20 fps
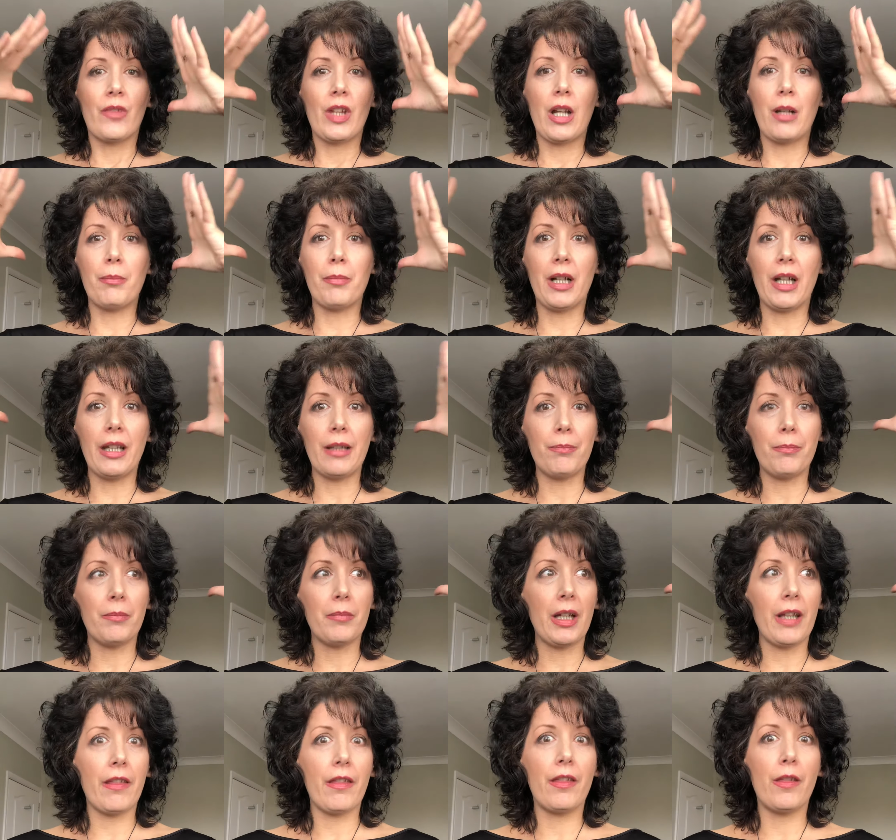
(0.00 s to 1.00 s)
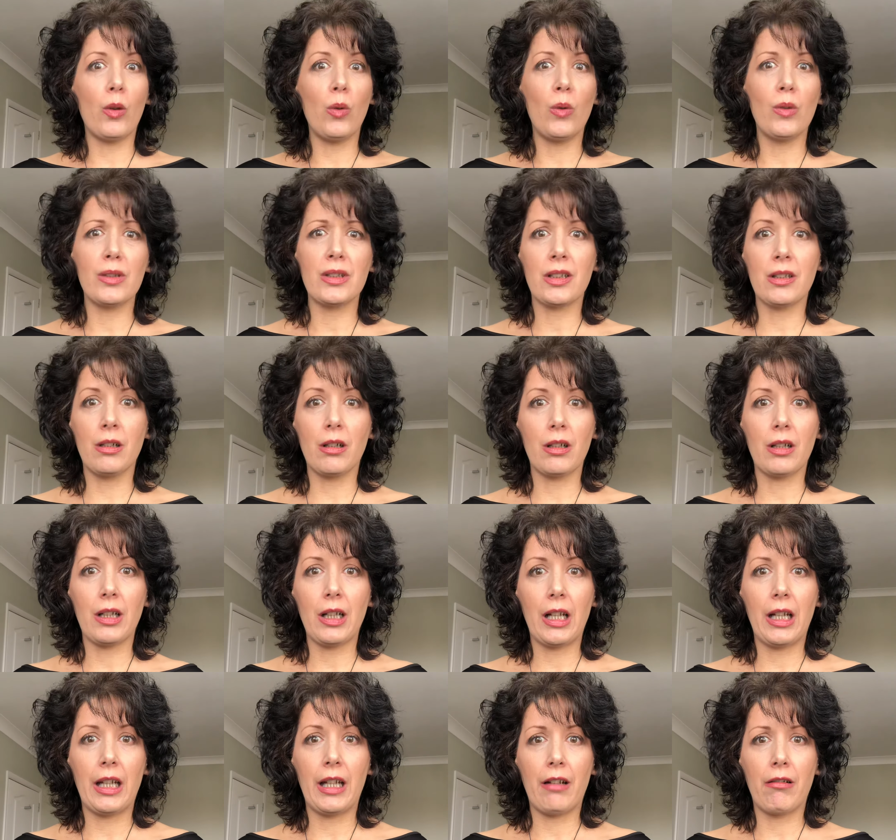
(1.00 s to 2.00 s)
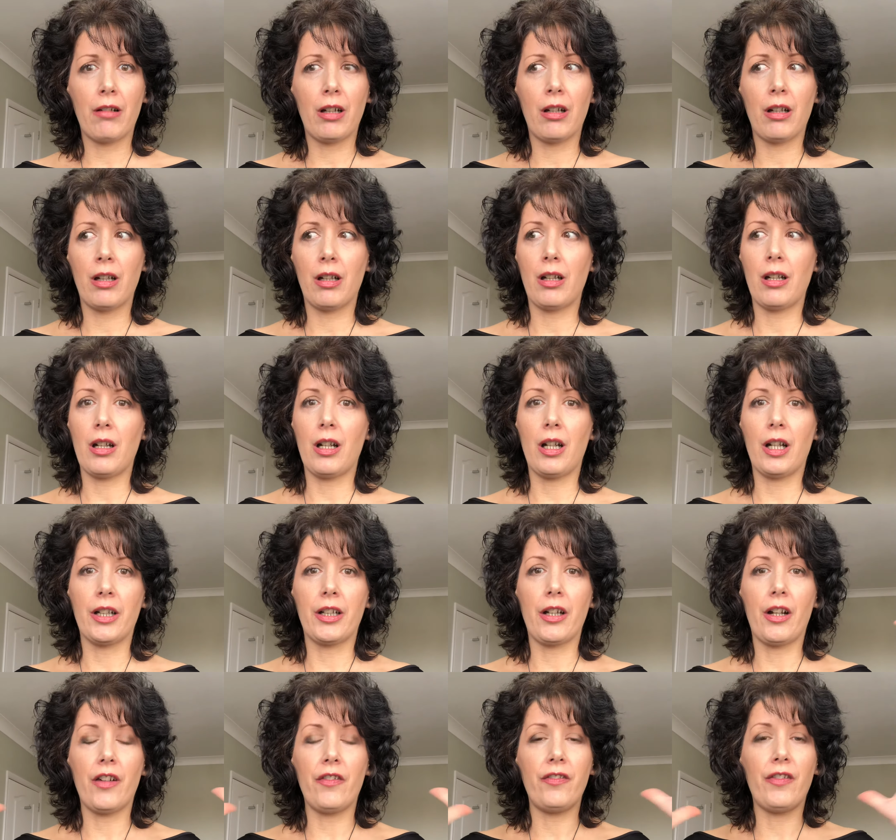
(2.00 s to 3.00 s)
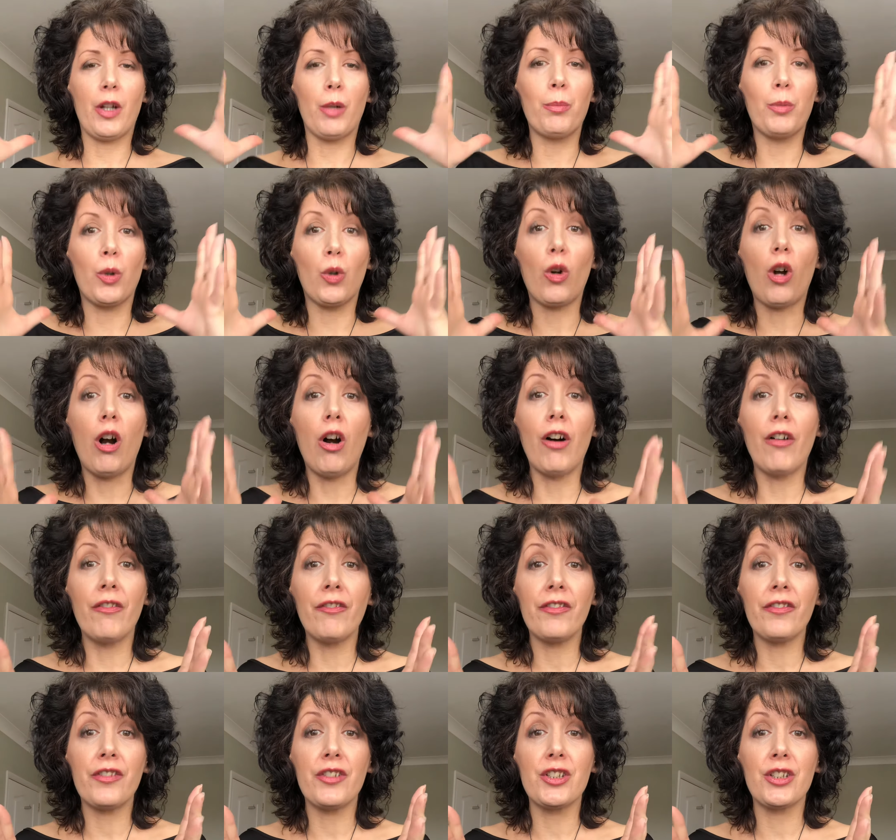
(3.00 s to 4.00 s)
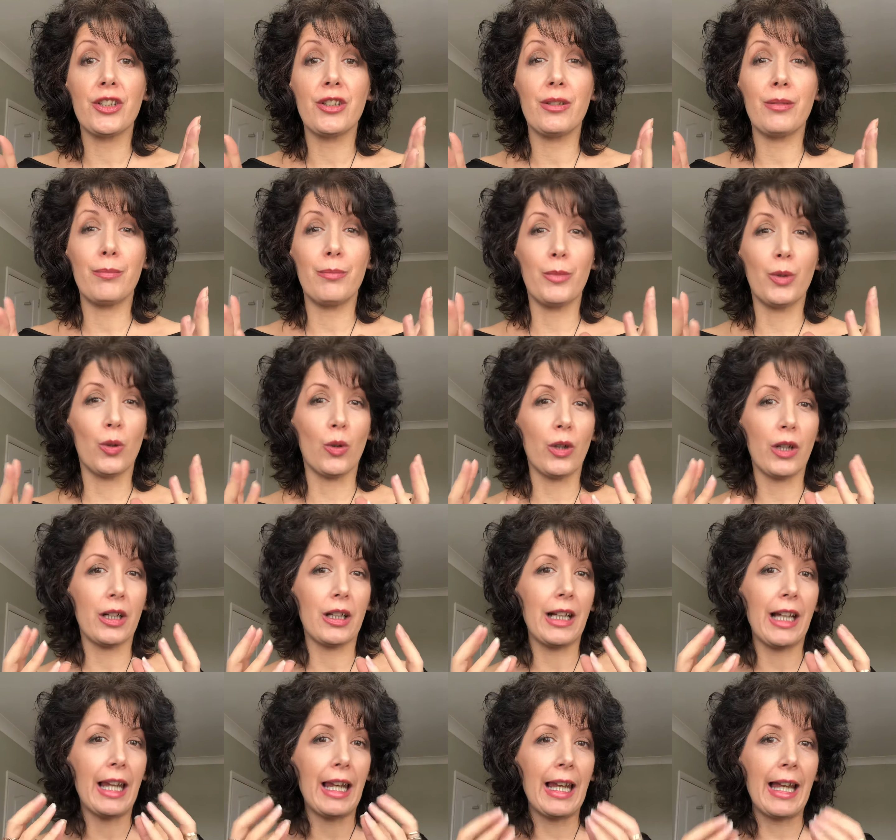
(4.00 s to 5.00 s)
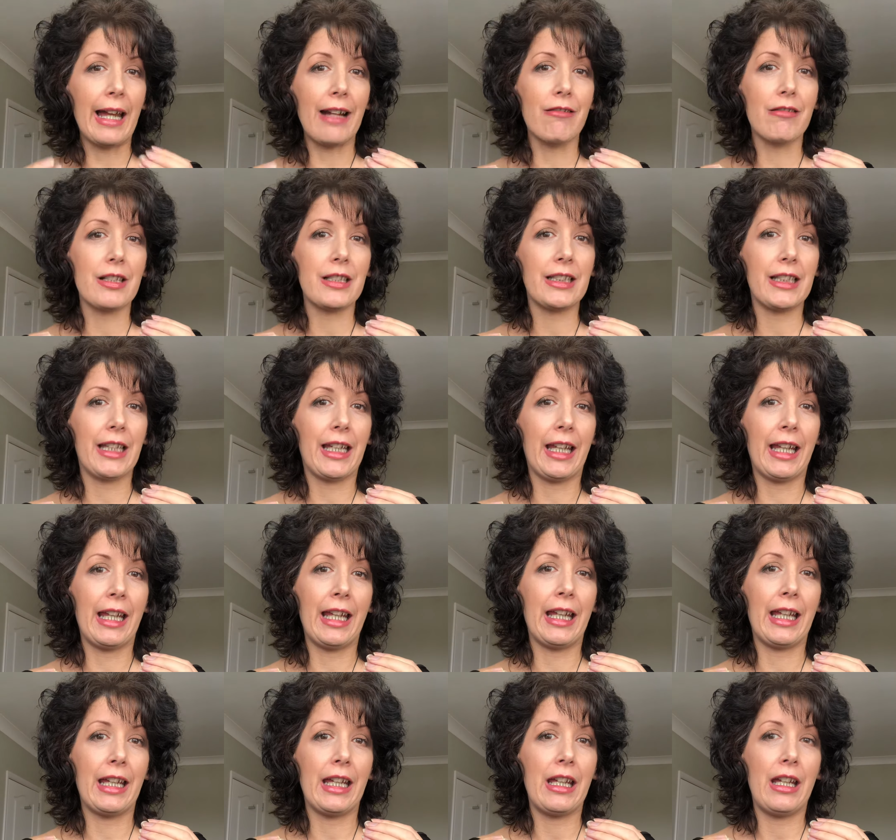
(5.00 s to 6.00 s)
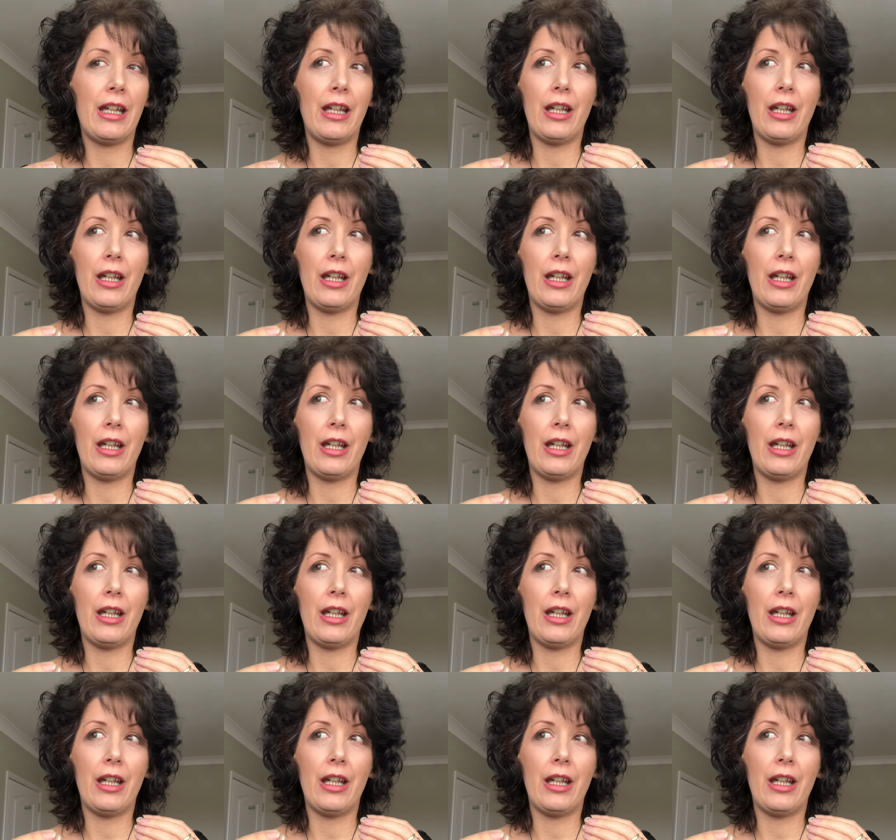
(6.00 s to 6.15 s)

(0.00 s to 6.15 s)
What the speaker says: My thoughts got clearer. I felt more confident, more clarity.